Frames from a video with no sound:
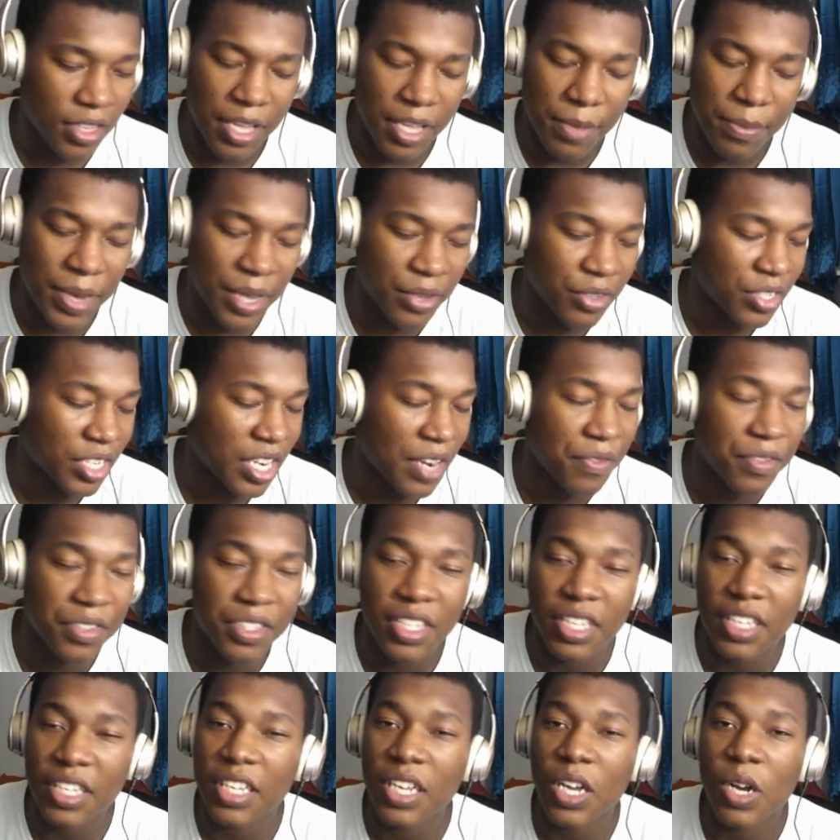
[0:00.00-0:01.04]
He measured
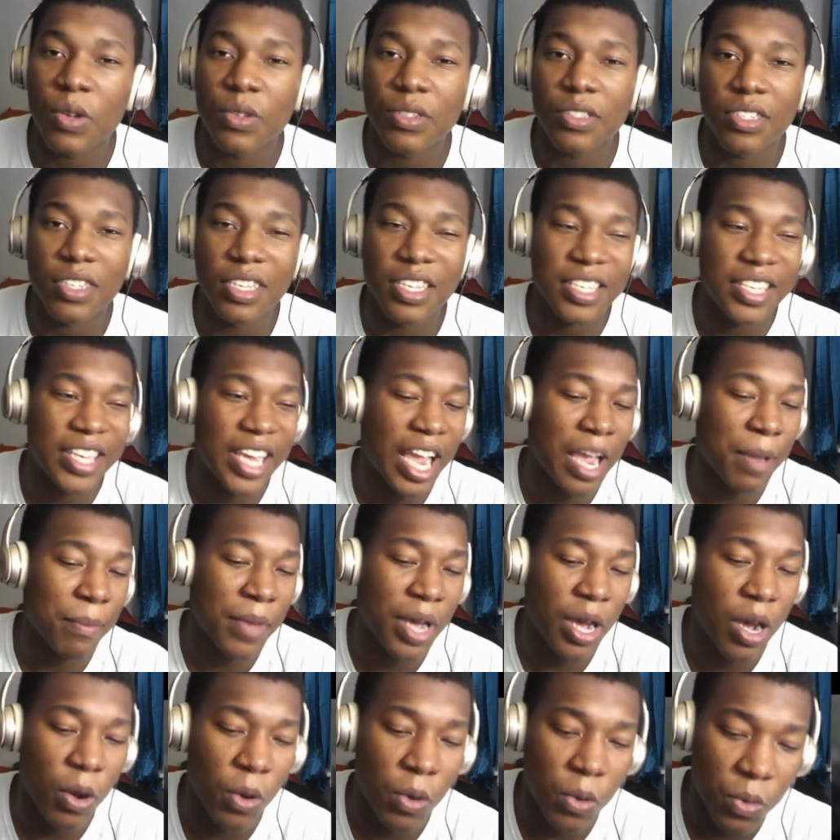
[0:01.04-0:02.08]
everything else. He
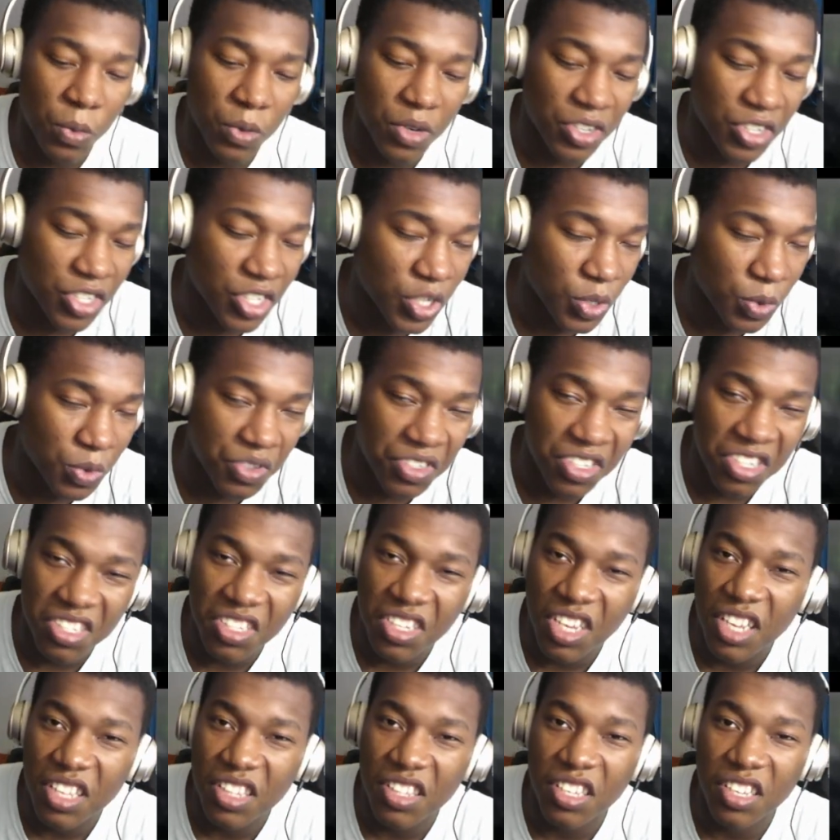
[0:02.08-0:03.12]
came out with a suit
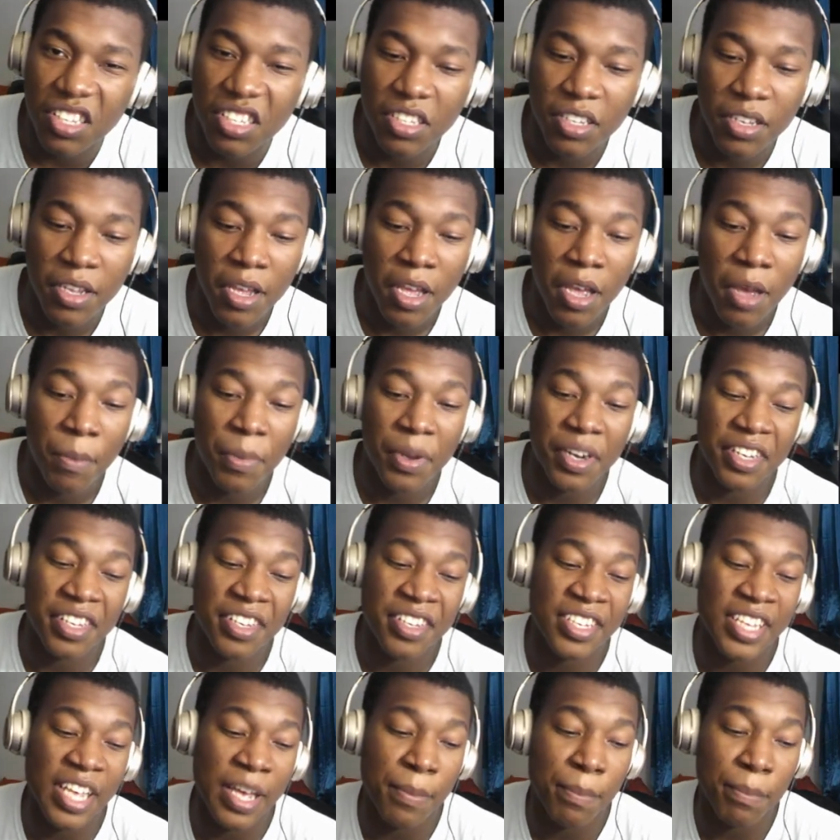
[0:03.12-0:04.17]
just like this, but
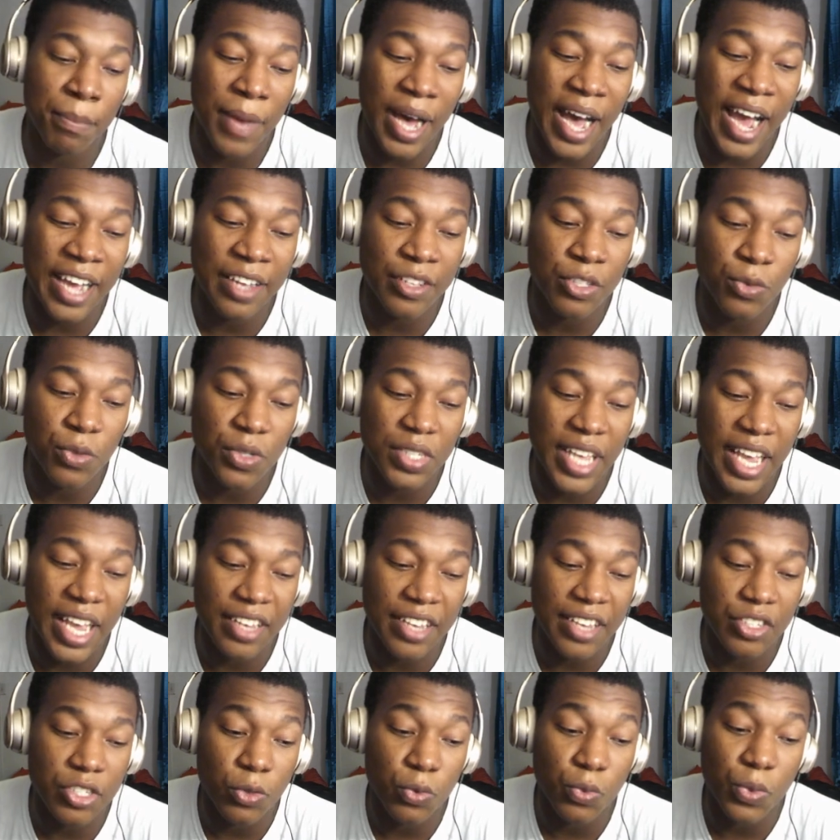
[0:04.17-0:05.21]
except mine's was
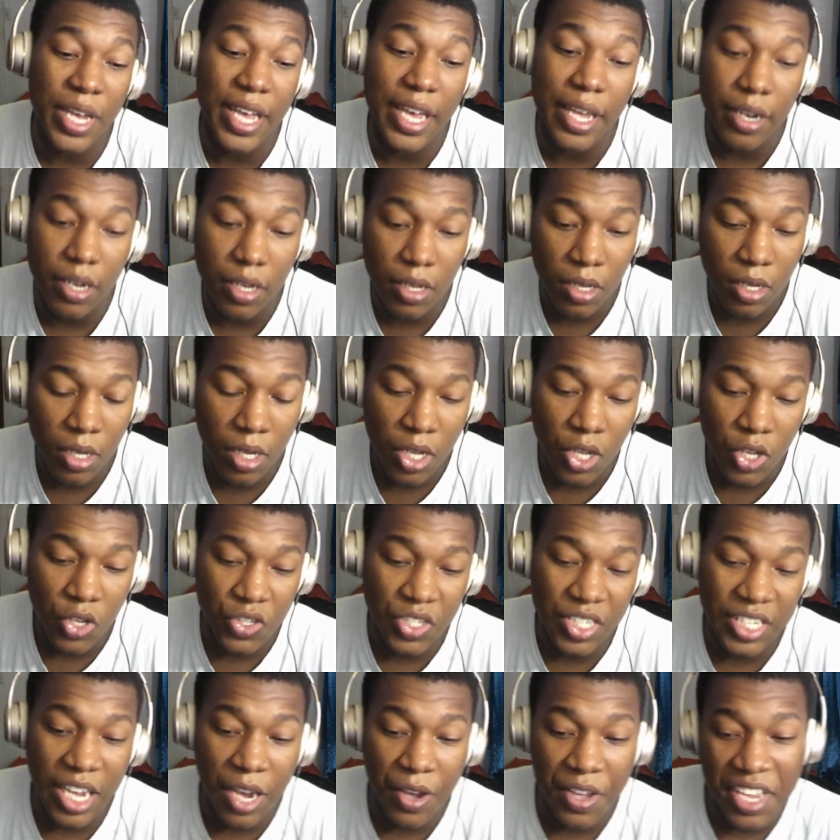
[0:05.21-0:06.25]
actually red.
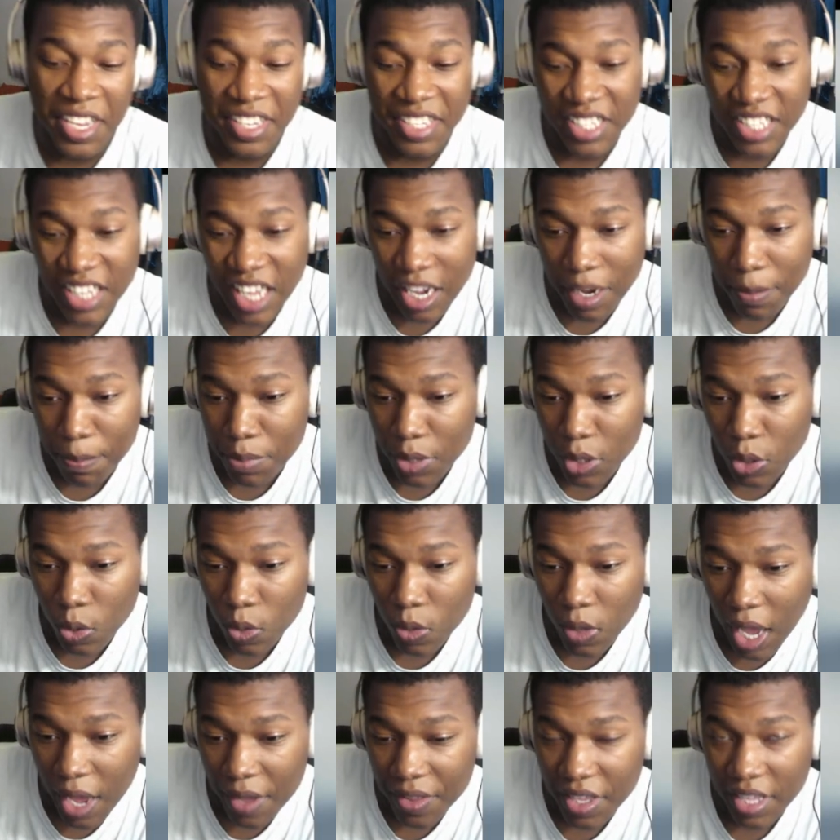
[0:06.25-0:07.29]
See how his is like
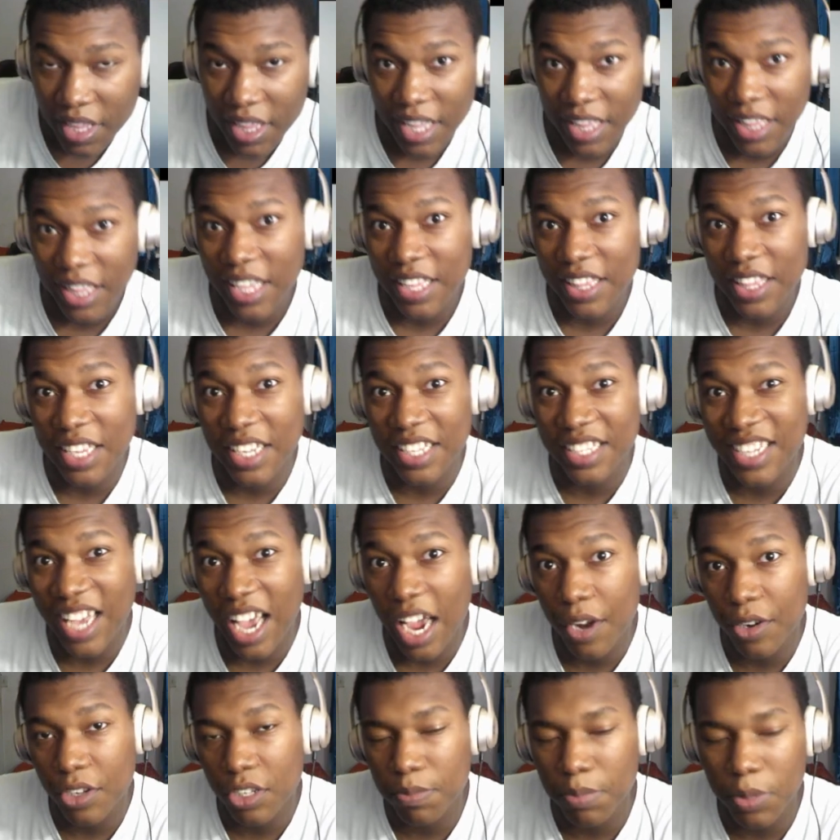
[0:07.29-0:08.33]
blue, how like the
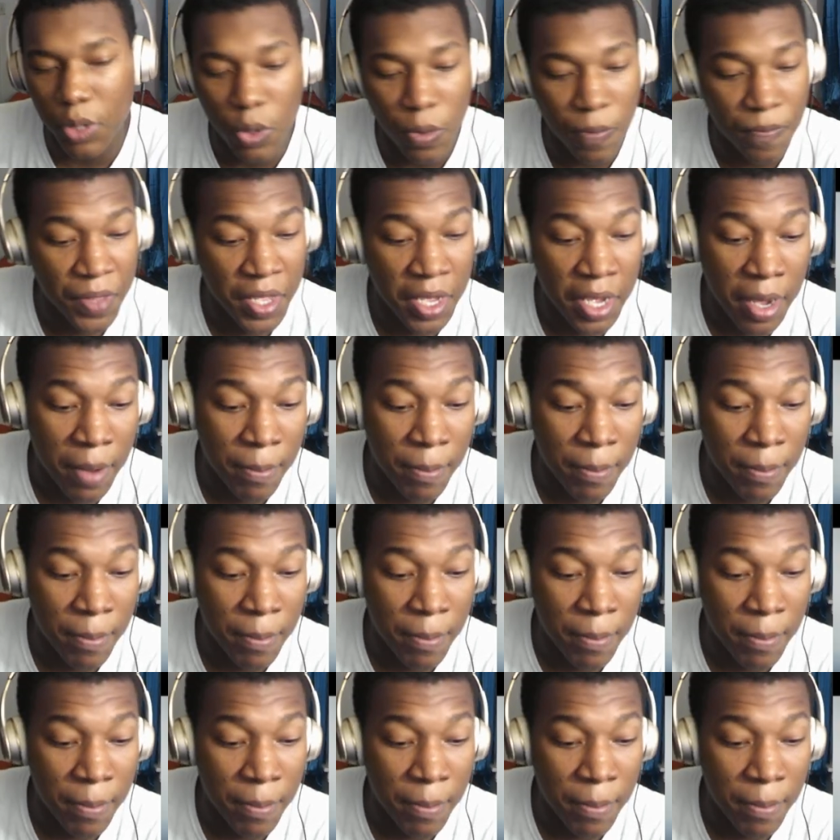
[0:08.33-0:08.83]
attire is blue.